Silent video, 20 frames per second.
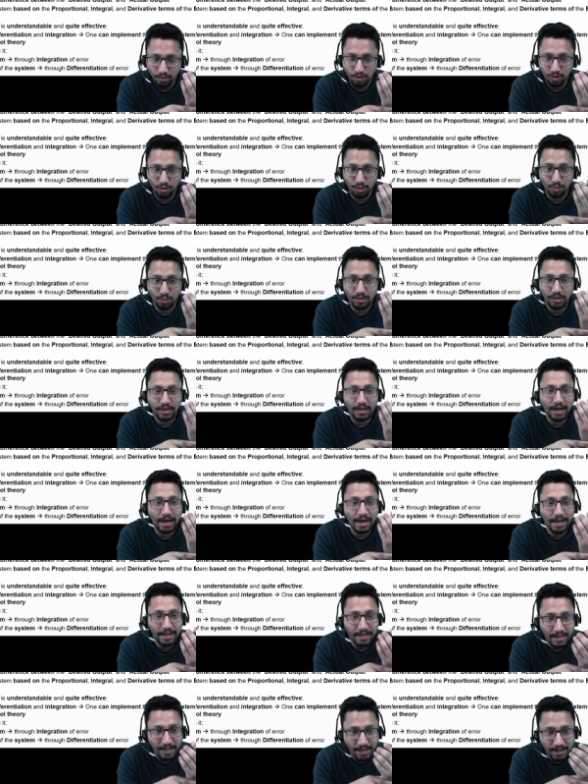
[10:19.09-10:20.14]
through the
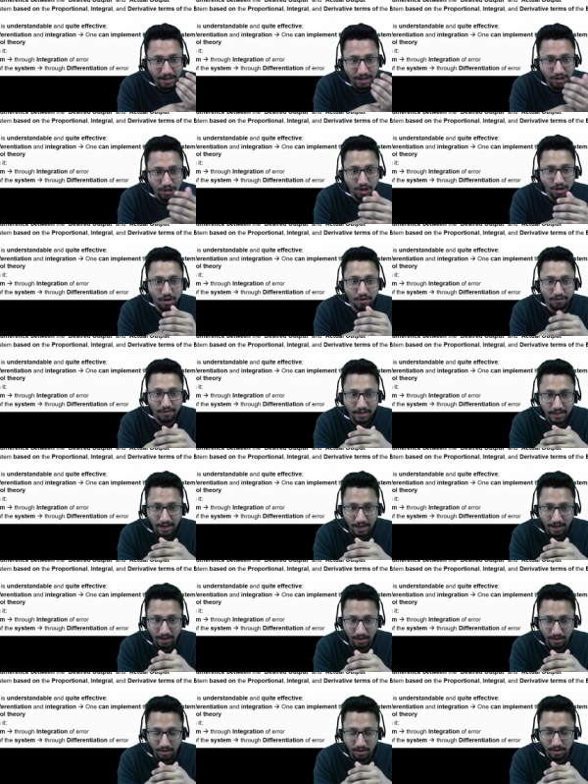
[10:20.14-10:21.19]
integration of the
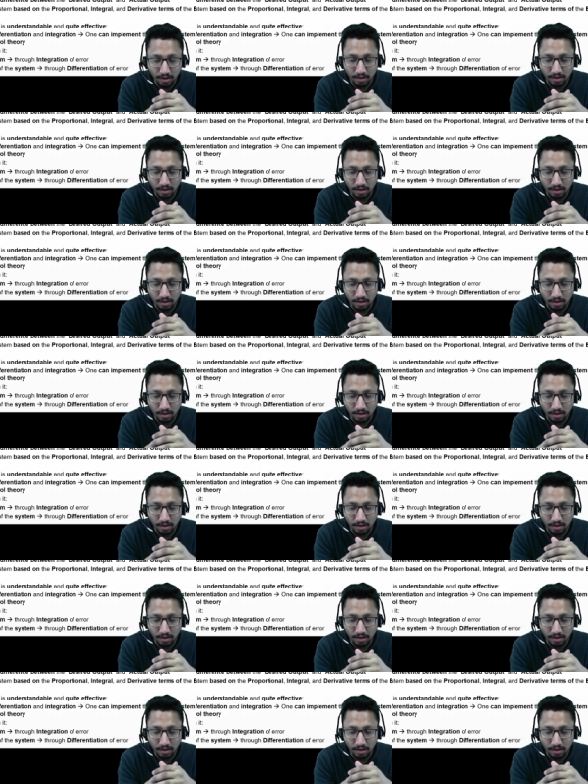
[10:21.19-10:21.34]
error,